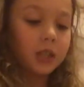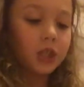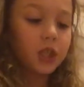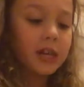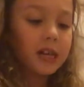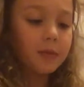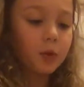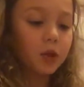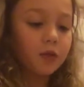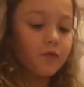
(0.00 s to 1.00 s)
cheer
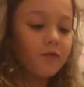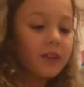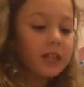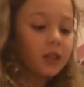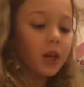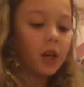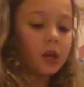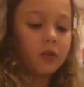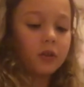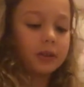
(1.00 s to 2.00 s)
moves,
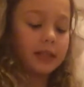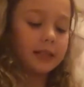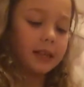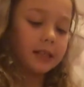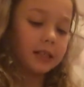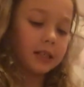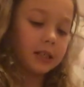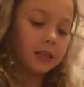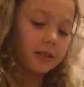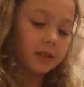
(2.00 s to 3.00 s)
video contest
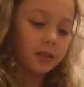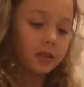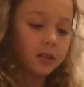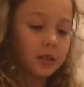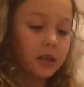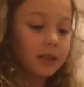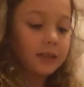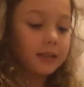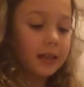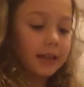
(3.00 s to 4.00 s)
ideas,
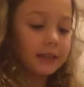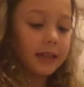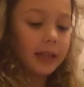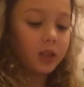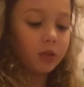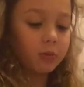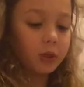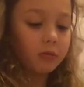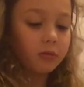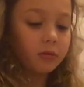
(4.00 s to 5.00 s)
her
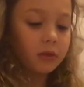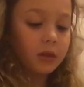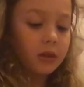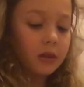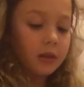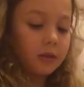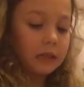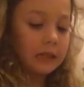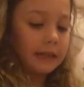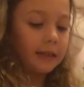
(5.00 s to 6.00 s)
schedule,
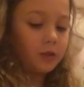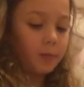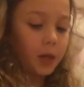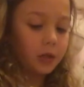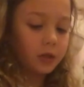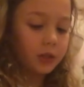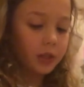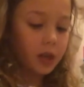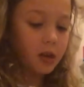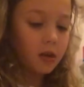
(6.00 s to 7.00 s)
a little
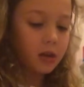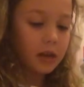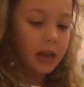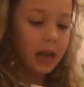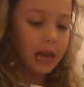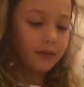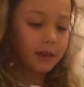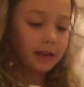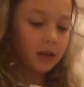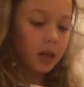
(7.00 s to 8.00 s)
poster, and
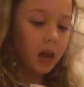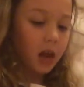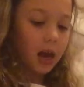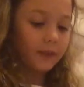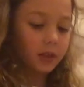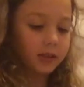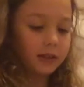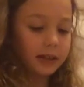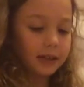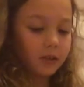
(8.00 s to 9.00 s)
then I've
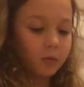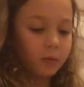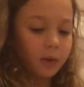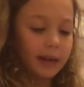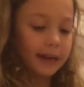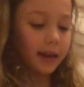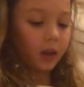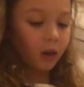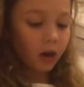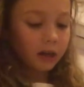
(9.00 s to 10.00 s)
done like what and I
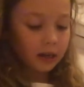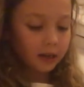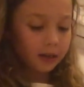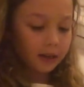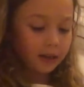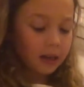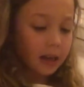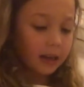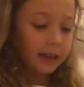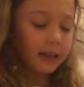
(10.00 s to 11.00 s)
got her,
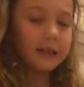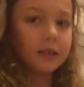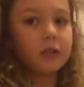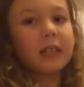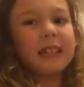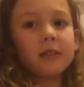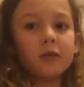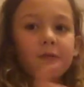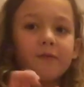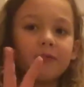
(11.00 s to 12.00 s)
and like her a
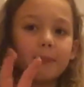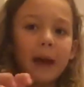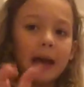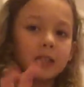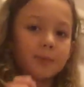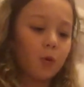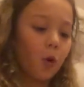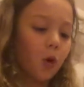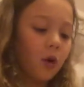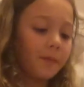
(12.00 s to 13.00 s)
little
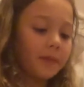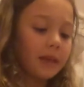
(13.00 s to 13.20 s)
passport,